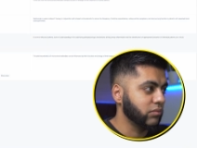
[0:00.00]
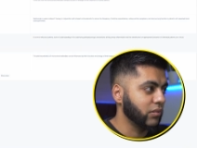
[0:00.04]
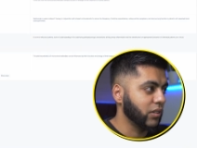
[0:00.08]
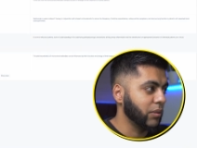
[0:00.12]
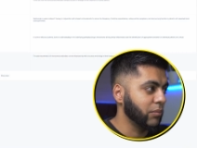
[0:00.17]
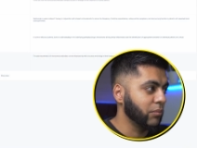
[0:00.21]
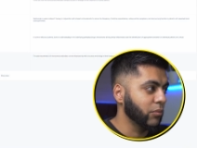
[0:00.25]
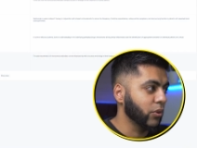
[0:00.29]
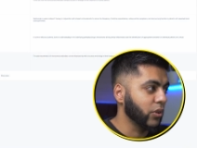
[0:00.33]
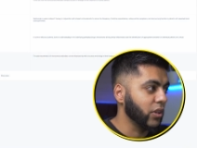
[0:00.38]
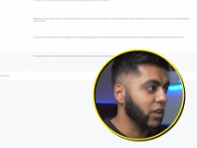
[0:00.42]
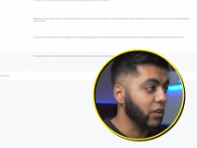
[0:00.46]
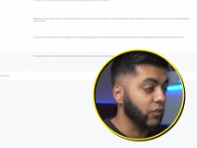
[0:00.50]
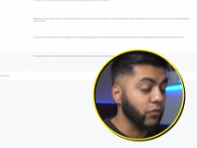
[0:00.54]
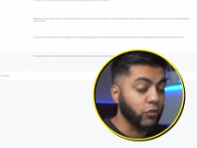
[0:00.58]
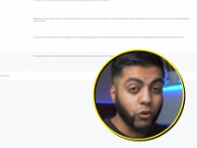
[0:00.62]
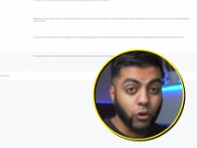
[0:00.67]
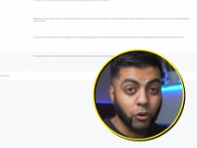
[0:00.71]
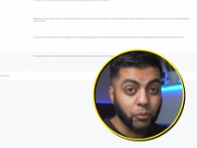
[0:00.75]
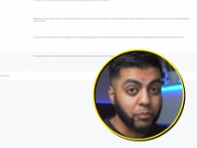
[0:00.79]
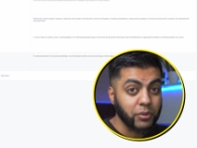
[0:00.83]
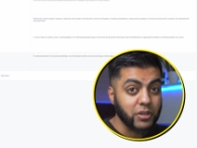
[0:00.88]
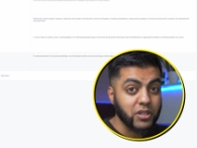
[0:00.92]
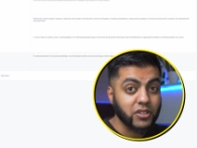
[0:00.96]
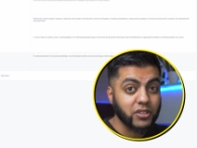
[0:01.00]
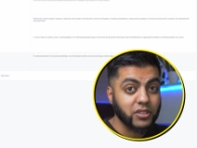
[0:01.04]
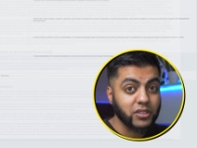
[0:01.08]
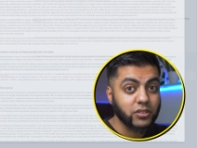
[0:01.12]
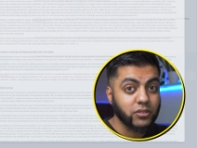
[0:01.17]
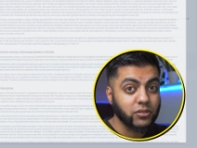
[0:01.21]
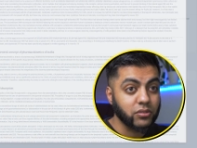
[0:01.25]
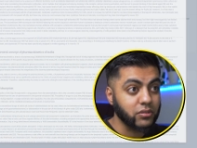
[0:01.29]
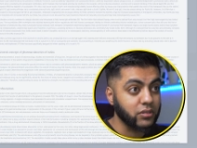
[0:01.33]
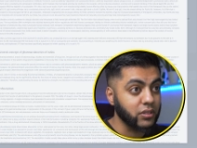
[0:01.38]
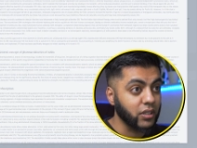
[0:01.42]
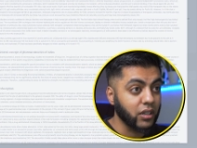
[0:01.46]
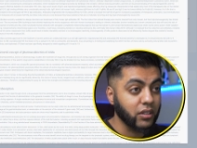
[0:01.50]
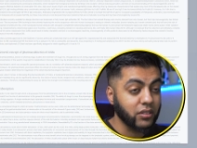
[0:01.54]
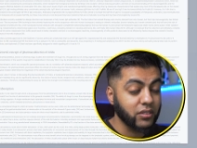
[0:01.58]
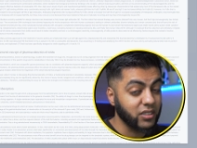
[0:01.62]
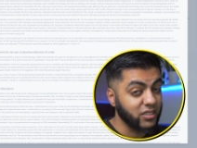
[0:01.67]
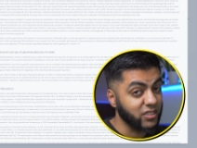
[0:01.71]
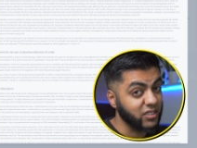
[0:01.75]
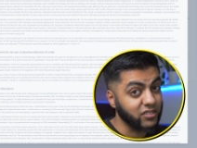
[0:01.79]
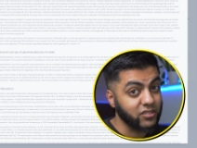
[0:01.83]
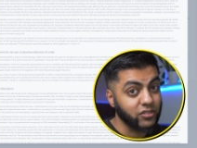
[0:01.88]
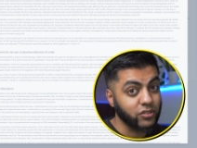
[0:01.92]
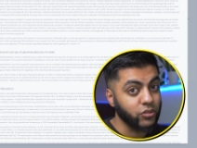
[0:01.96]
I'm looking, if you're a PhD student now,
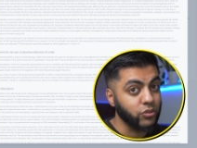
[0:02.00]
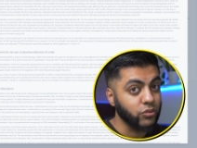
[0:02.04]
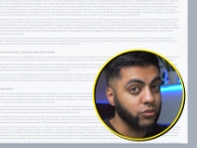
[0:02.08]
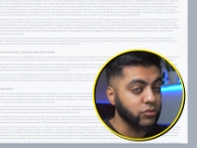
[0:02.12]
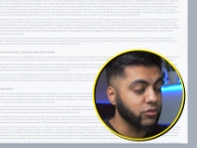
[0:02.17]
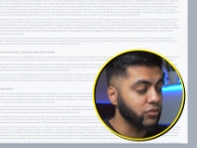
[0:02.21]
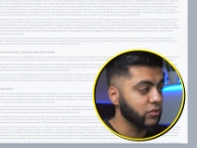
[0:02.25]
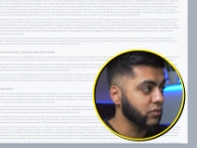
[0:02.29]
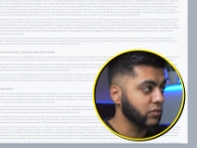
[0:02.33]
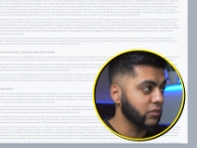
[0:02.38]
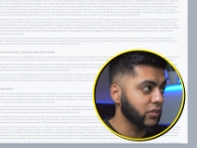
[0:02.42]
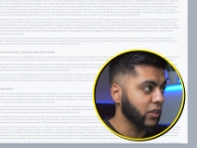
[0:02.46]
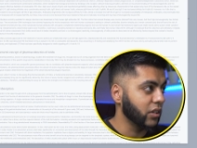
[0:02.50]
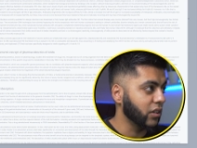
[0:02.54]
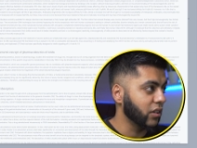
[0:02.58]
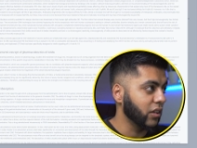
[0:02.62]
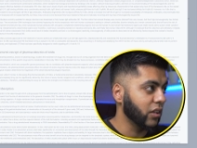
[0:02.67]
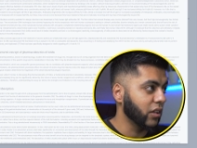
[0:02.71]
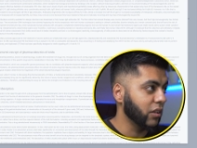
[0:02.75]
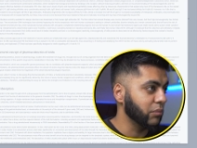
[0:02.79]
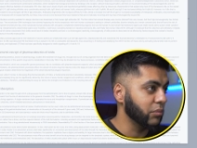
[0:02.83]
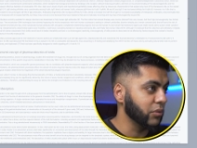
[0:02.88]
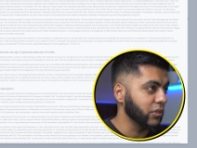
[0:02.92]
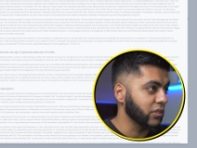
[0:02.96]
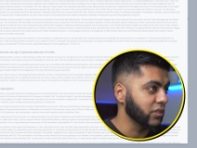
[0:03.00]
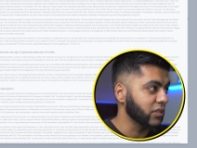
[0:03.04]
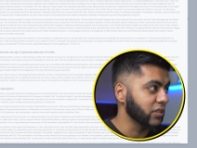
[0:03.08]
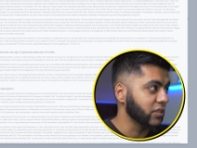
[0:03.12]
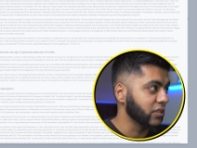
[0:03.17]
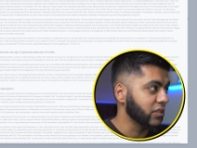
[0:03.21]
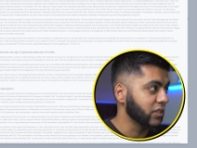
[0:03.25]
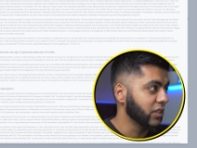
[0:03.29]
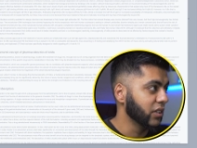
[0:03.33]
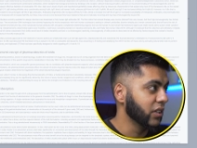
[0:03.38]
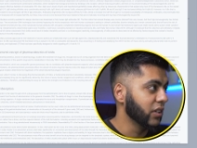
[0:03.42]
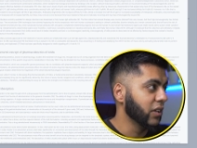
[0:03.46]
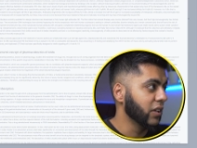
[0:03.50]
this is huge. Nah, I'll be honest.